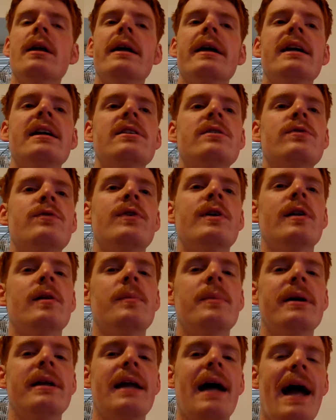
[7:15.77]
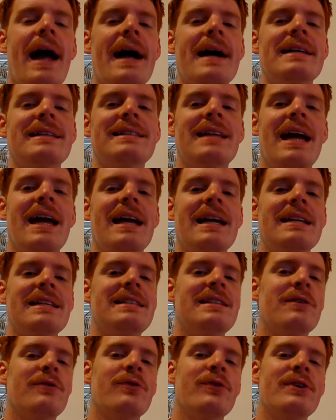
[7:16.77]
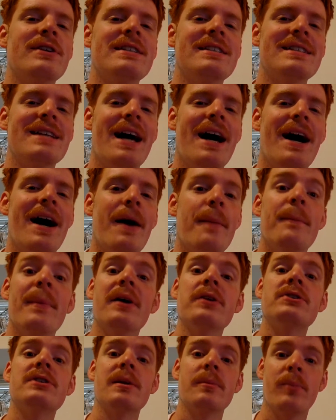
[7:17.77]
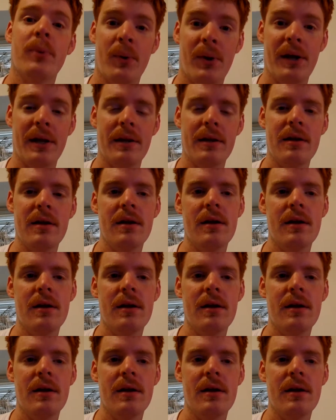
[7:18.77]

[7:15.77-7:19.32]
Each filament has a different uh, melting point,